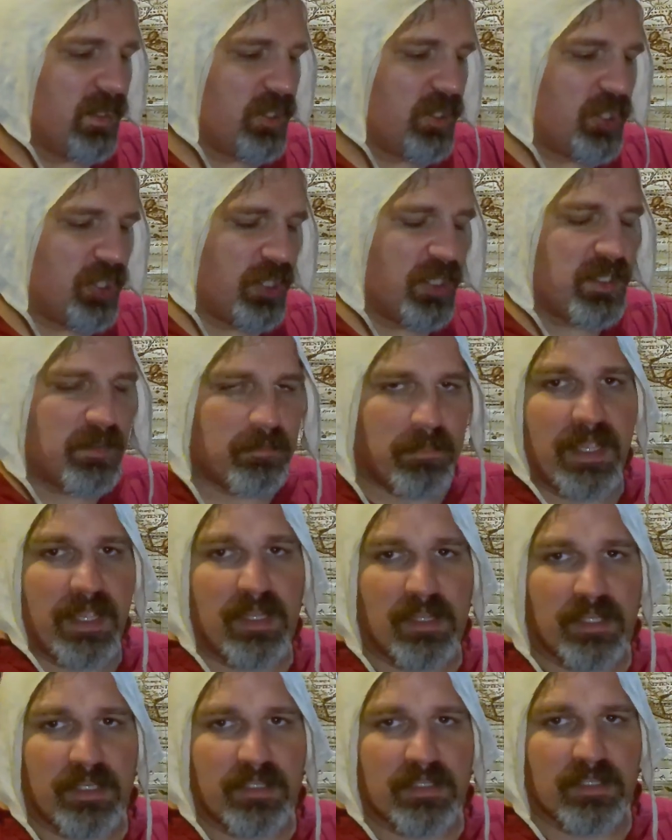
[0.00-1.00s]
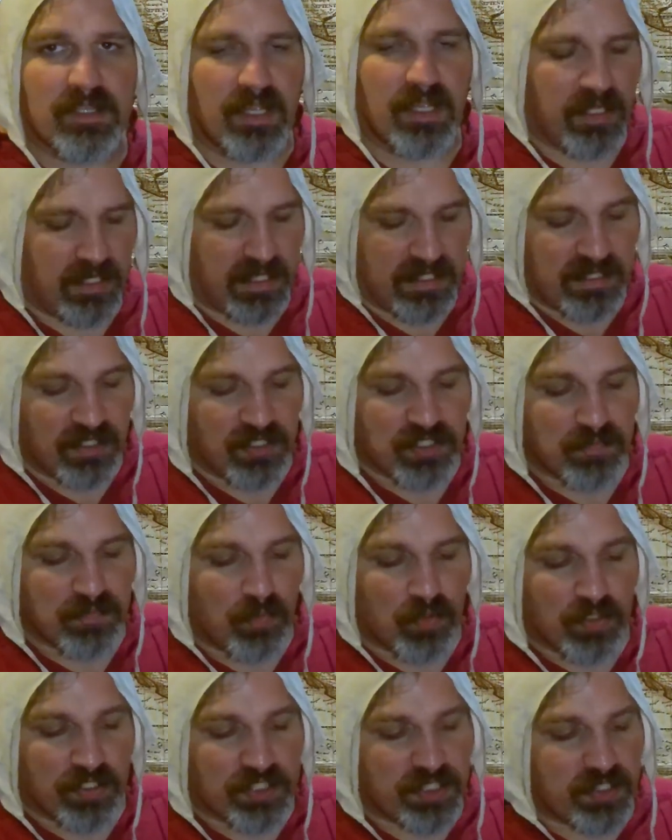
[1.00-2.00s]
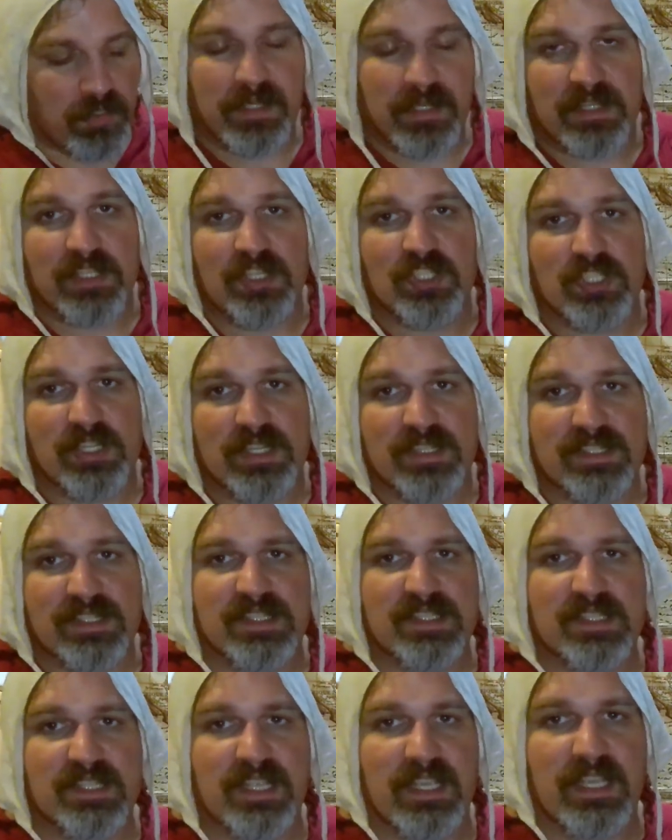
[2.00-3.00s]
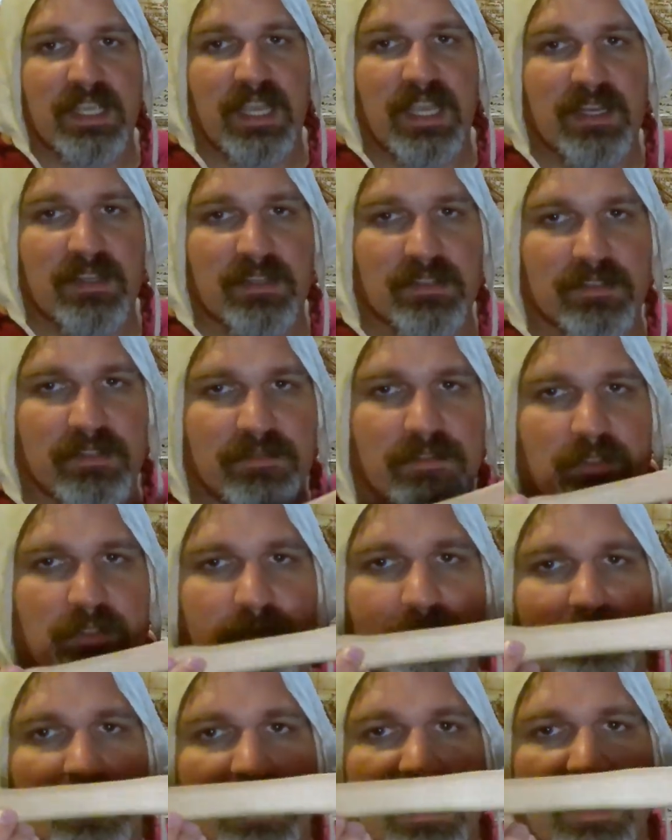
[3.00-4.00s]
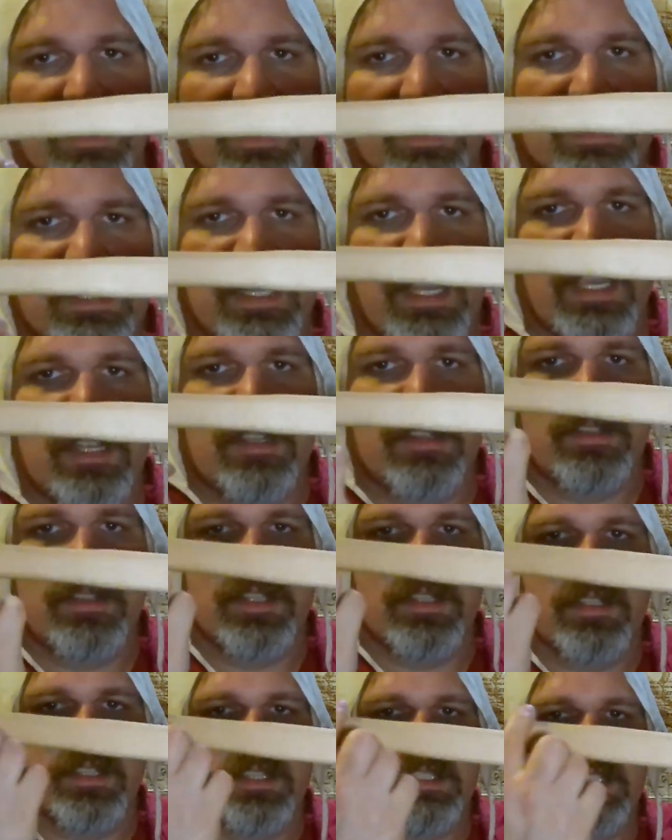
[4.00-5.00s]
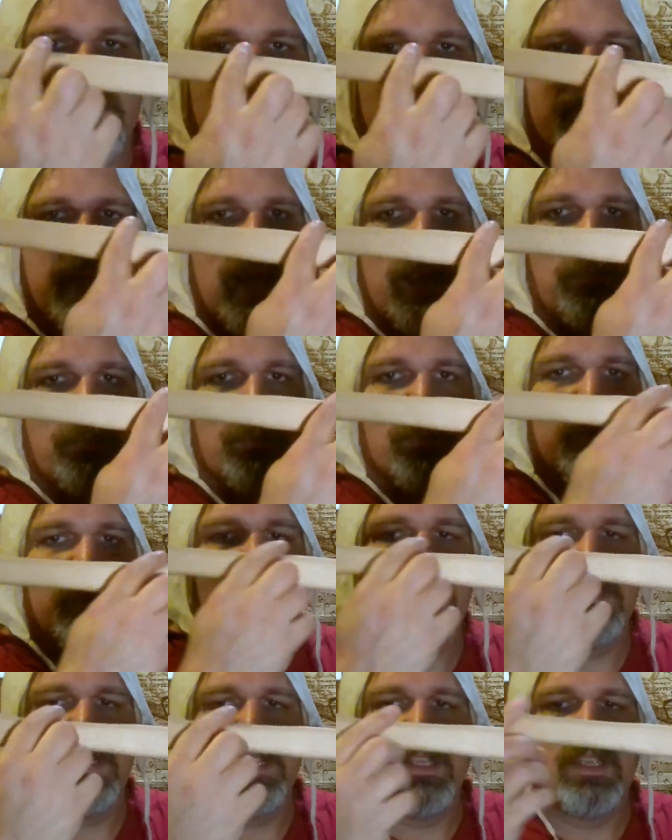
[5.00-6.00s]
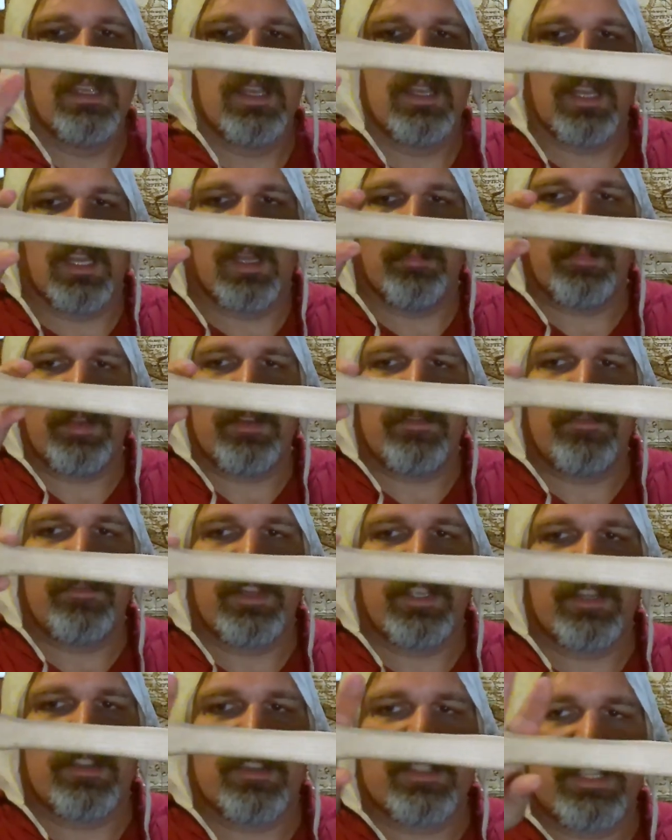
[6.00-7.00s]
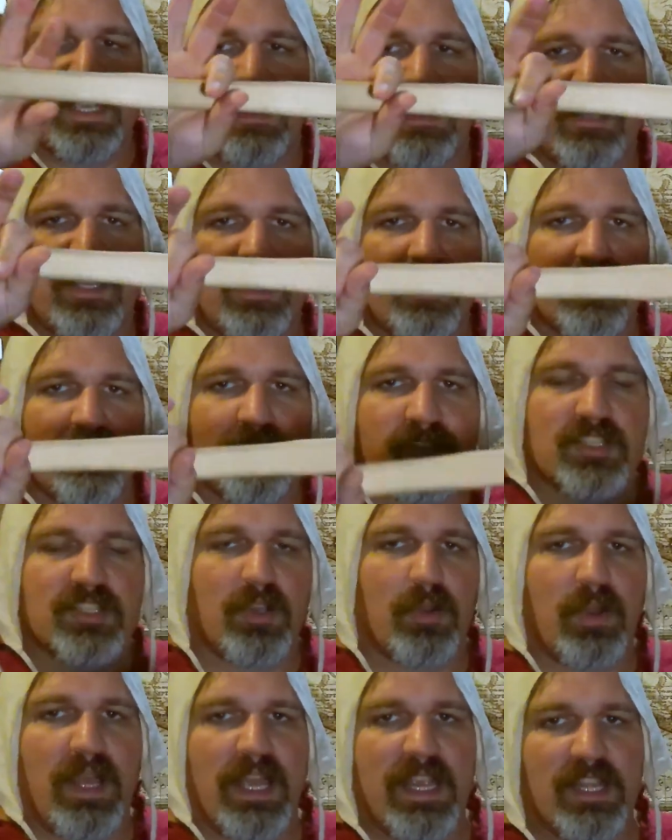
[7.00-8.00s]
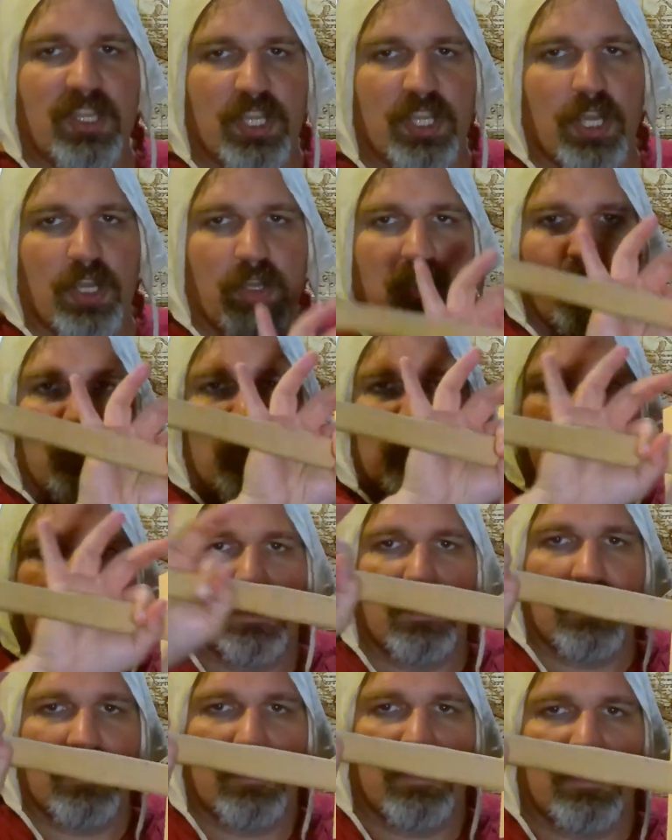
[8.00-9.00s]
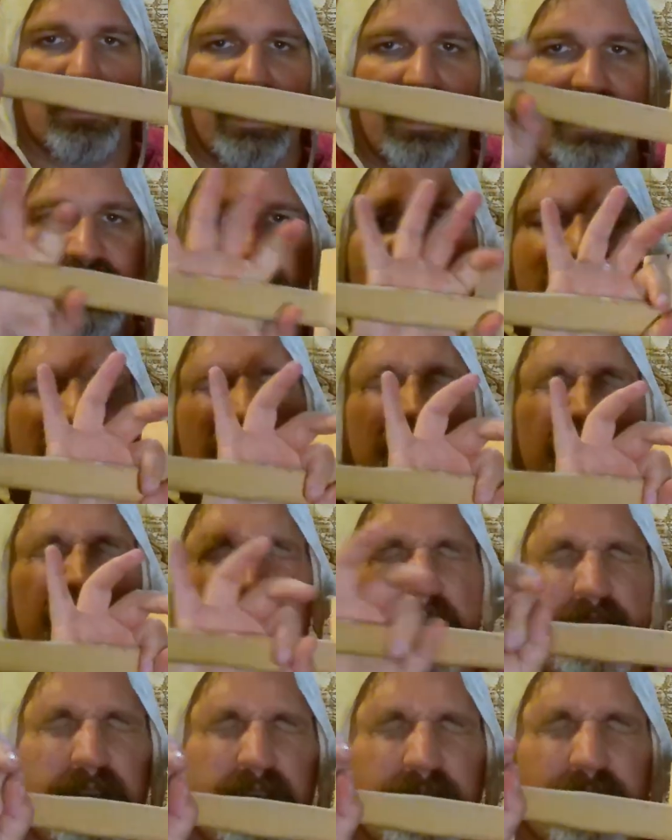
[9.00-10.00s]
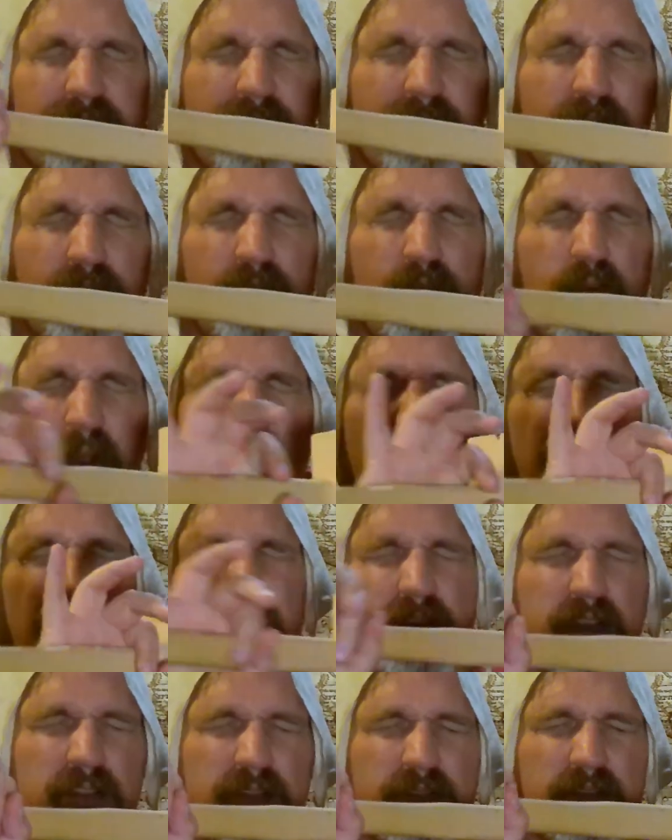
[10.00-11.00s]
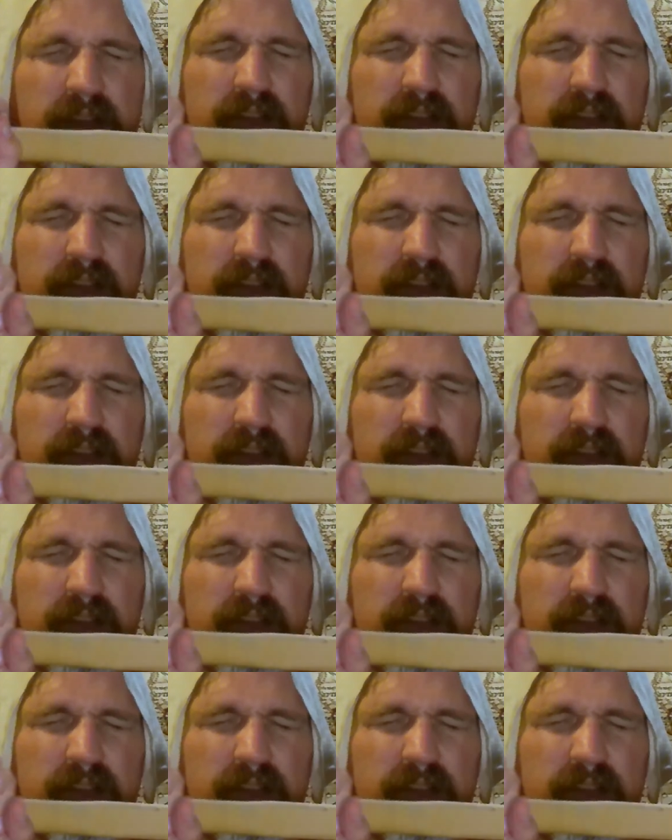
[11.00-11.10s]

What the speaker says: Good mallet, and there's more to it than just a stick handle. If you look at this handle, there is a taper. It flares out here, so I know instantly where